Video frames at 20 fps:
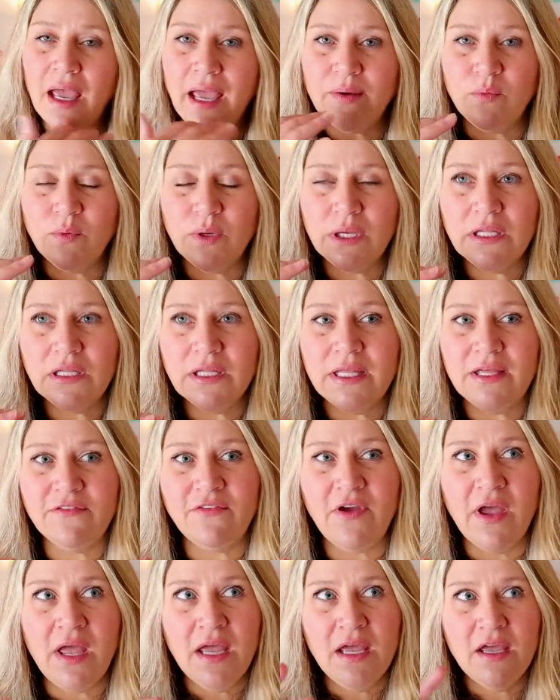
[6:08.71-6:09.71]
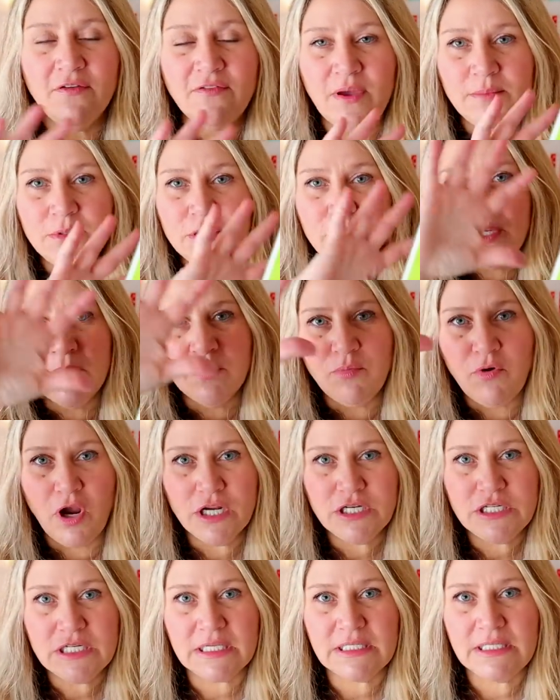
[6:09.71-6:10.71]
I will, if, if I'm doing a
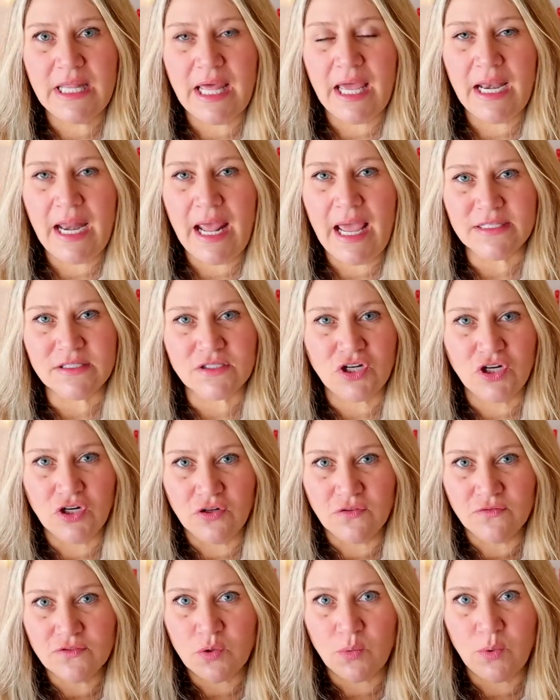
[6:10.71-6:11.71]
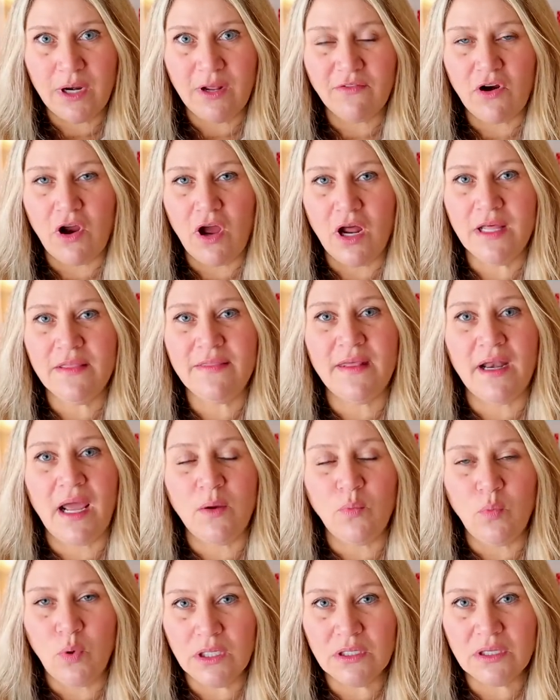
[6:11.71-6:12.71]
project that has curves or whatever on it, then
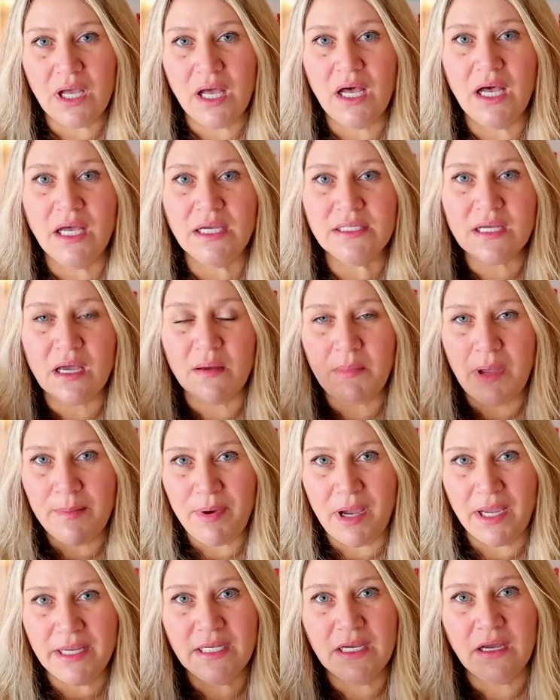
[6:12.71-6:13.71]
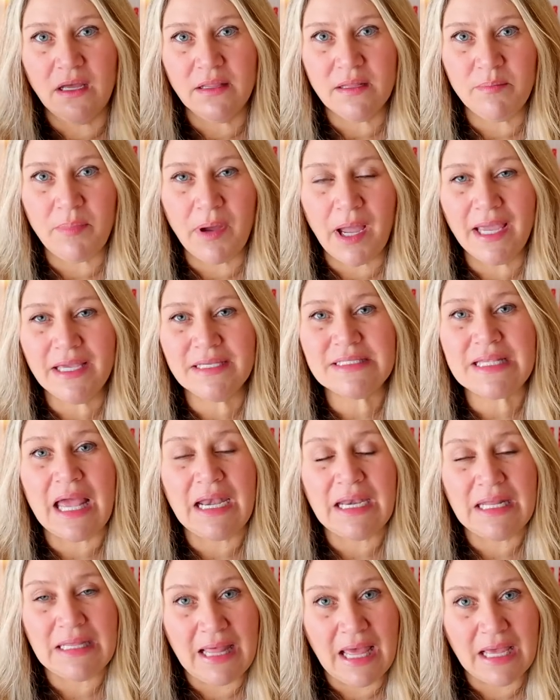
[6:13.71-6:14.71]
I will cut my binding on the bias.
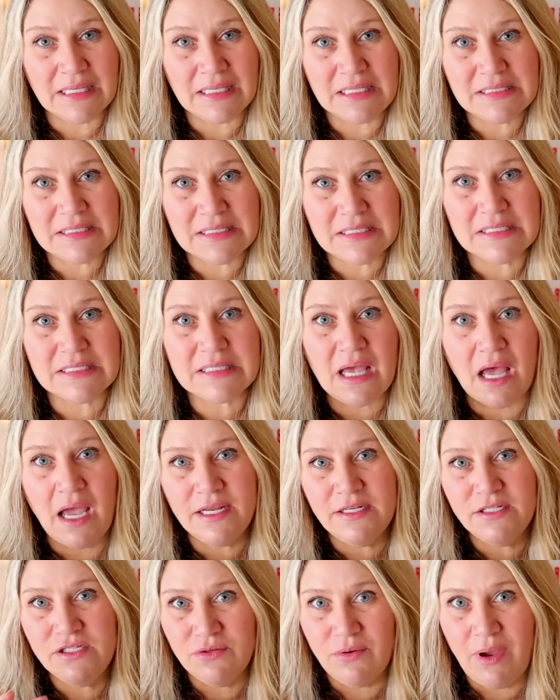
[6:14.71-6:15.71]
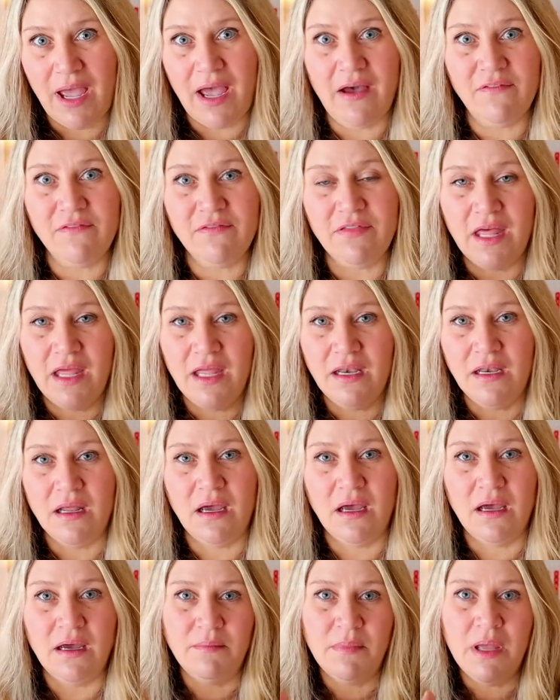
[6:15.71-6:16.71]
And in that instance, I do have then
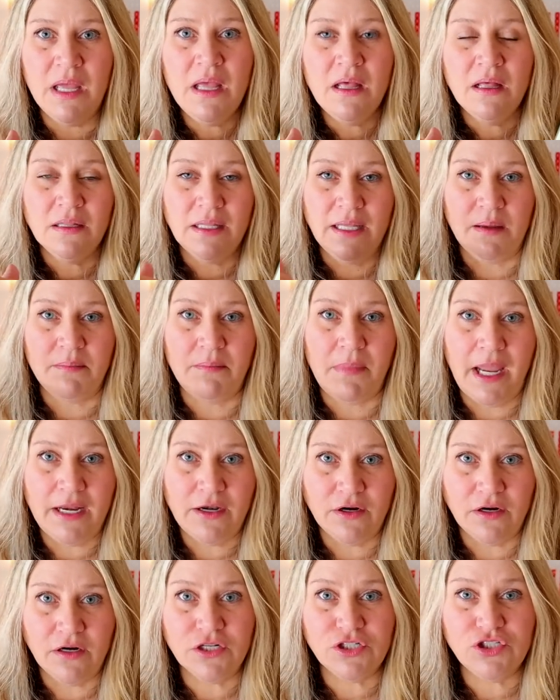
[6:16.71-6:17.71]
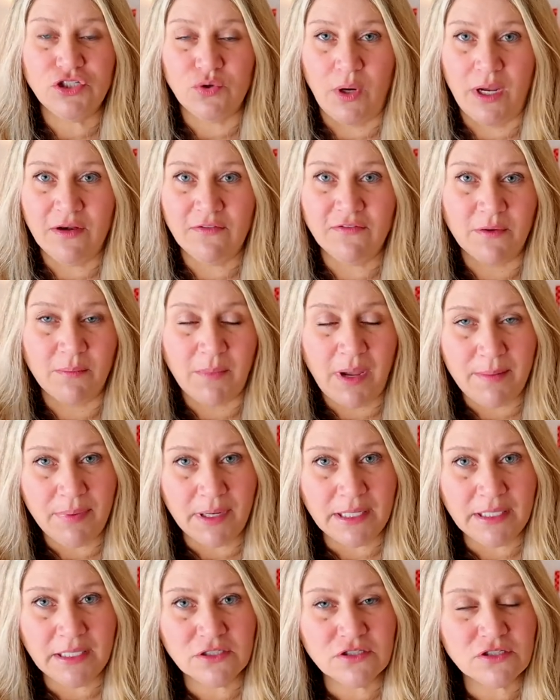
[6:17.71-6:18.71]
um, like a mitered join for my
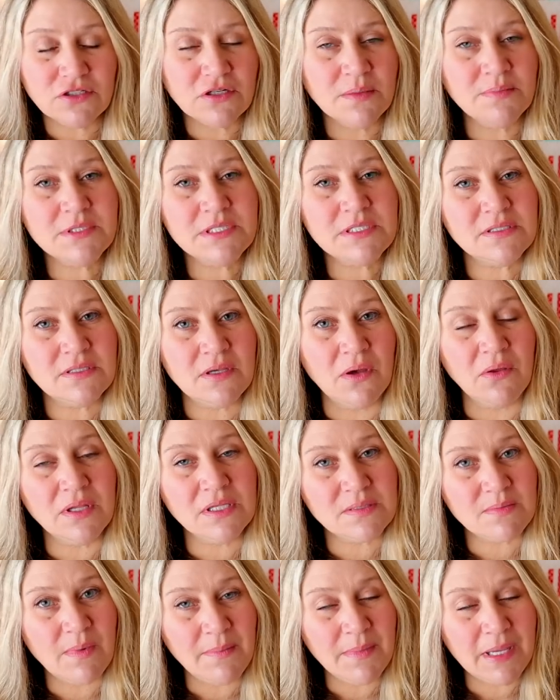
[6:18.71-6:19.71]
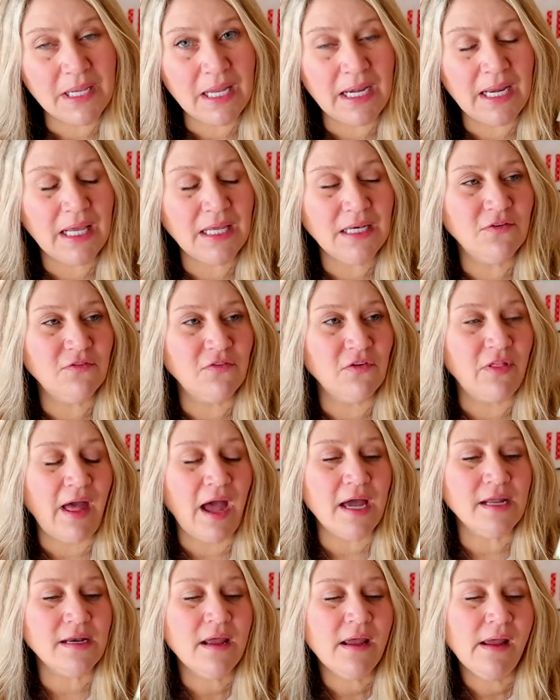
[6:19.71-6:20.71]
binding strips. So this might be kind of handy for
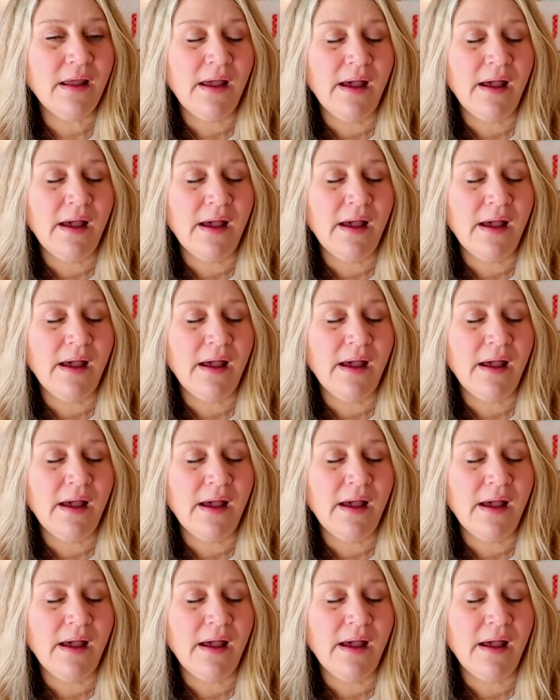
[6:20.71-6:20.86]
that.